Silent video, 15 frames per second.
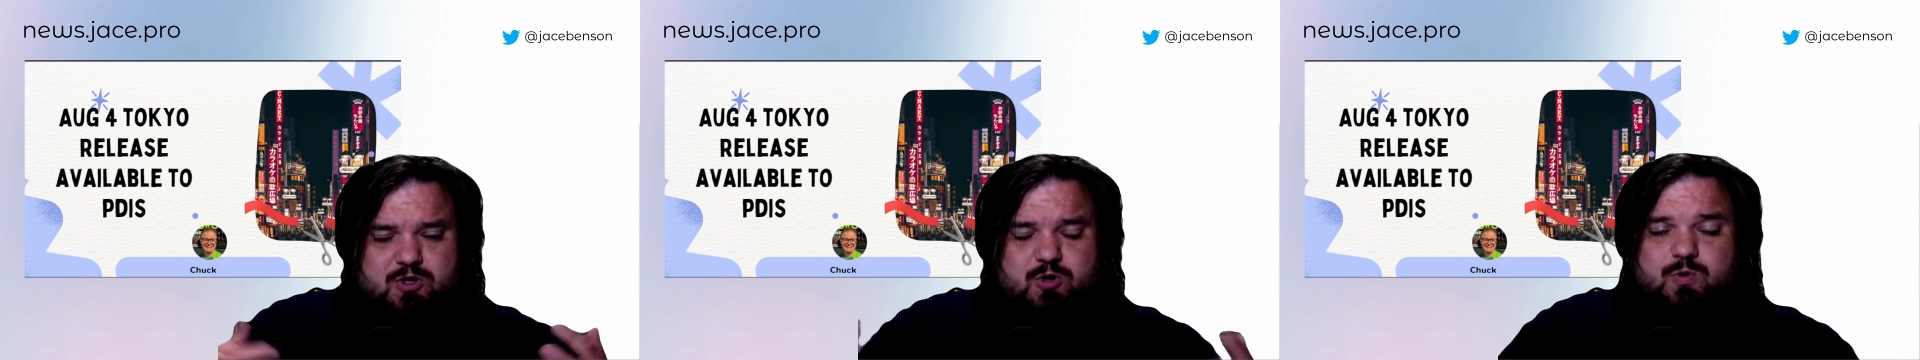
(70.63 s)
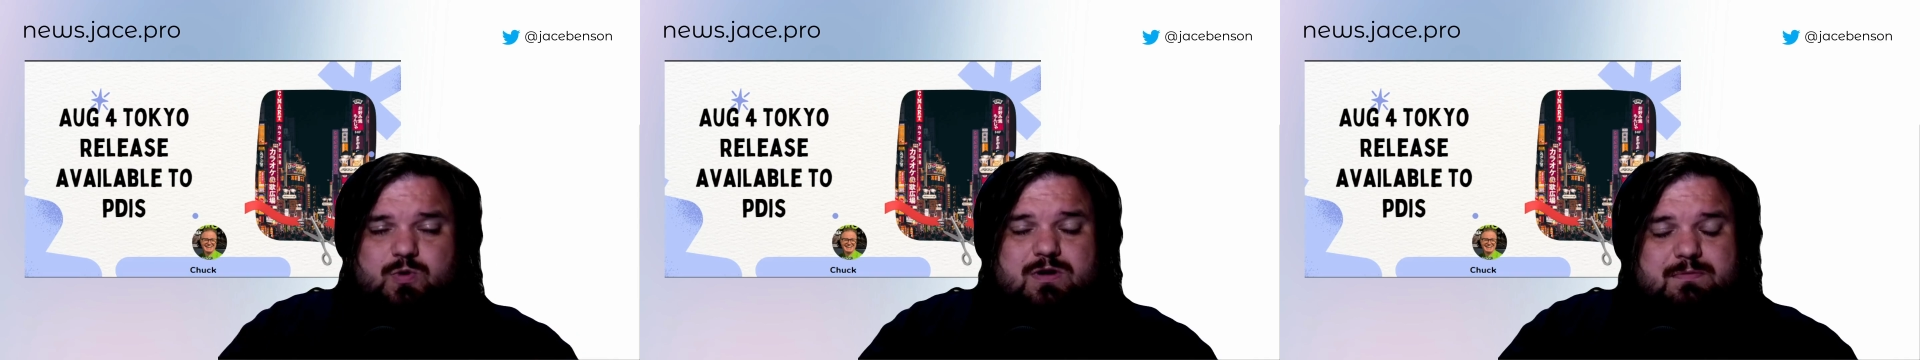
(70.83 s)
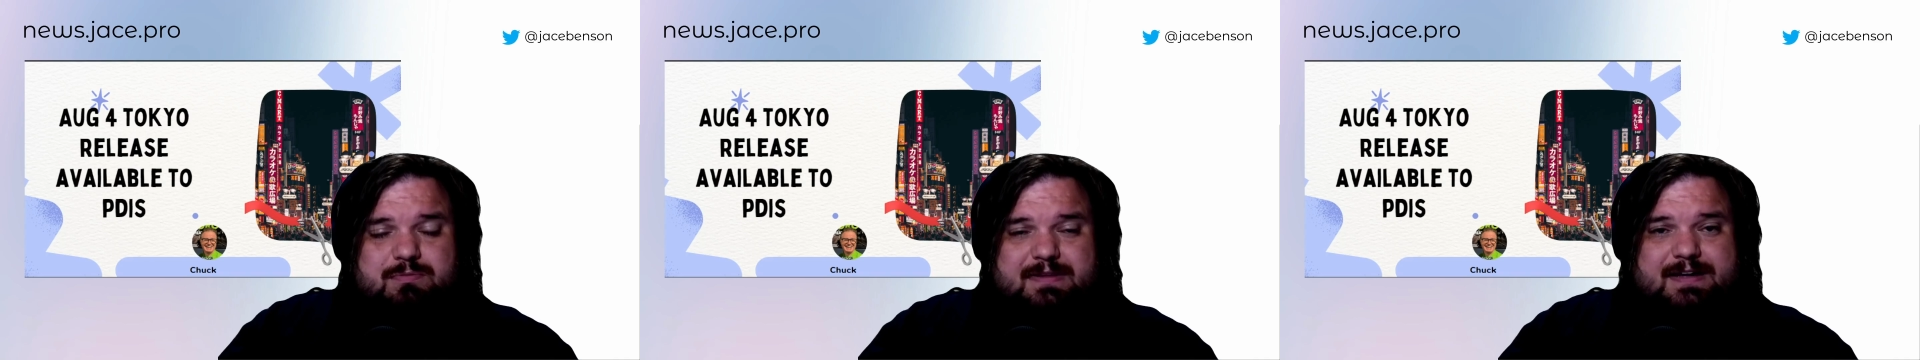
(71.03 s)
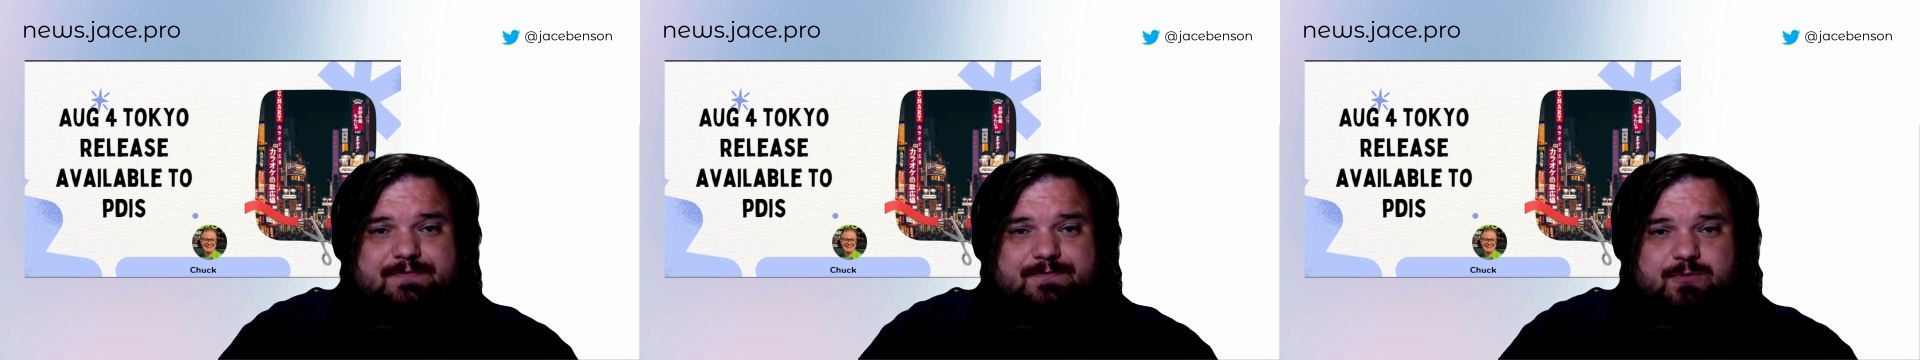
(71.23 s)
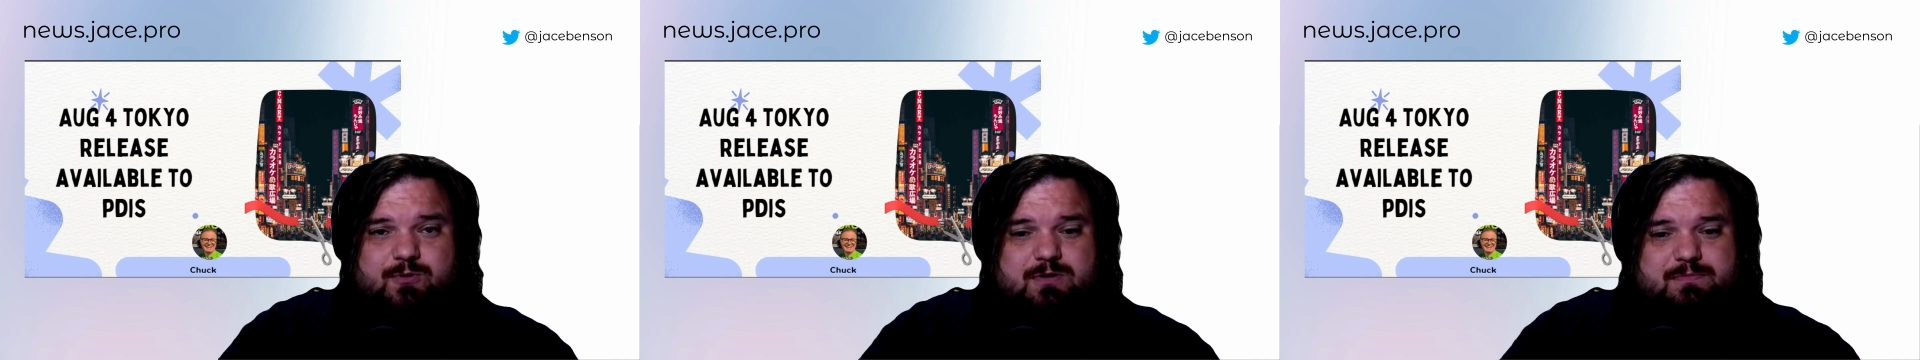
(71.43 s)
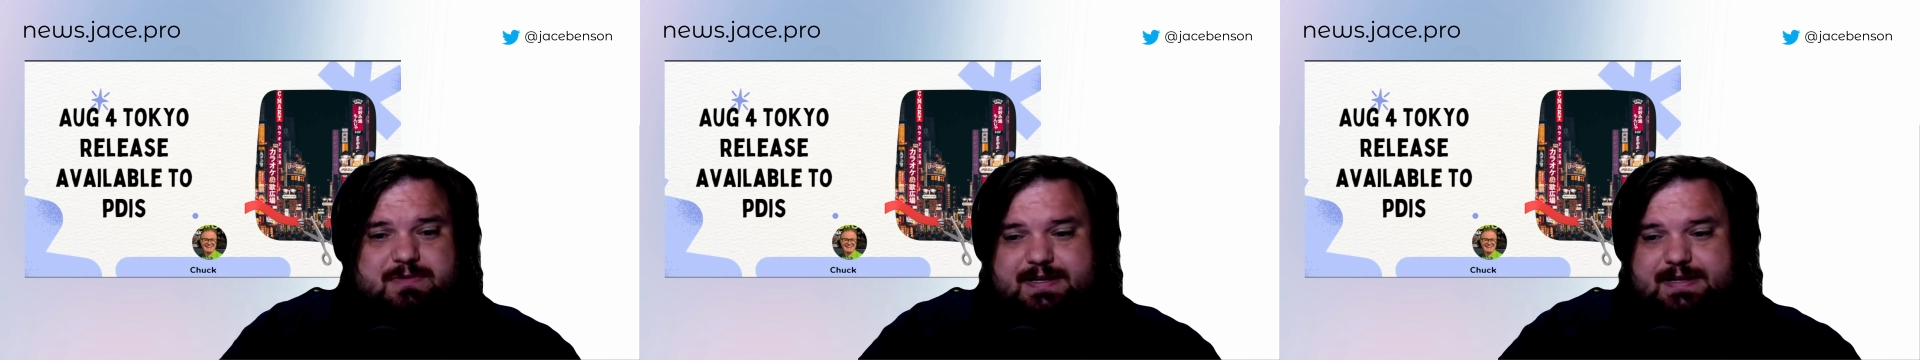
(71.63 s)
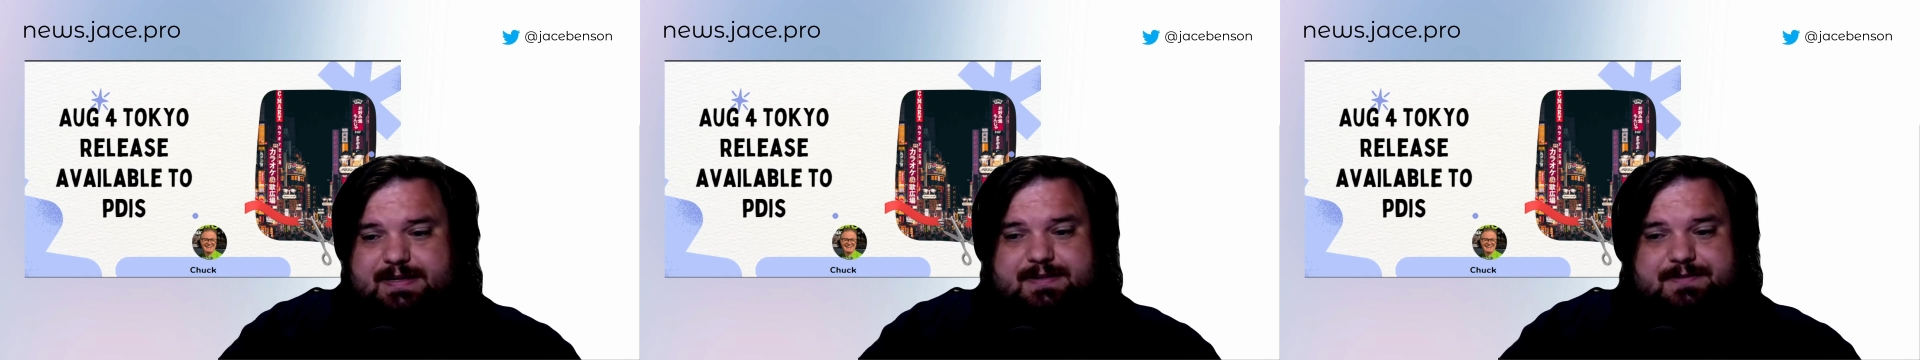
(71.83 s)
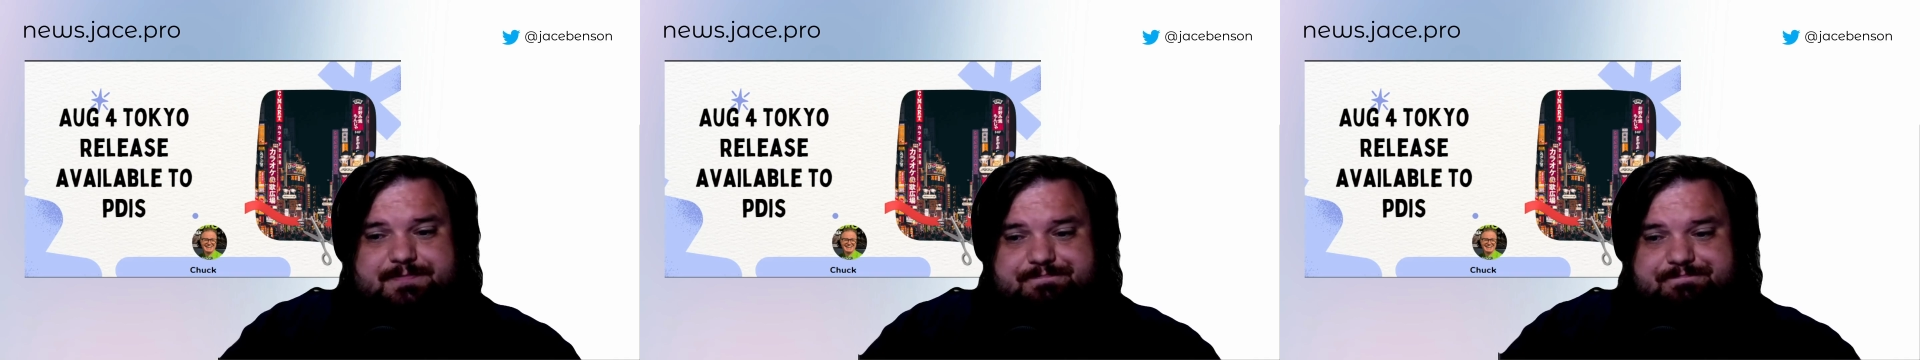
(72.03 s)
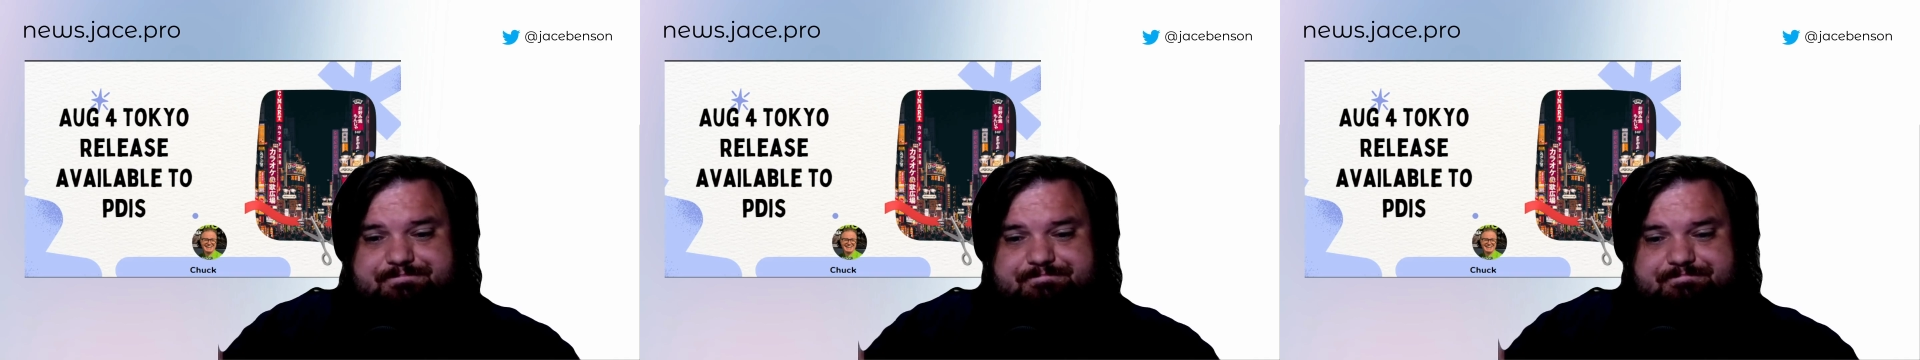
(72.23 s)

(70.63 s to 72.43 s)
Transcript: core platform, like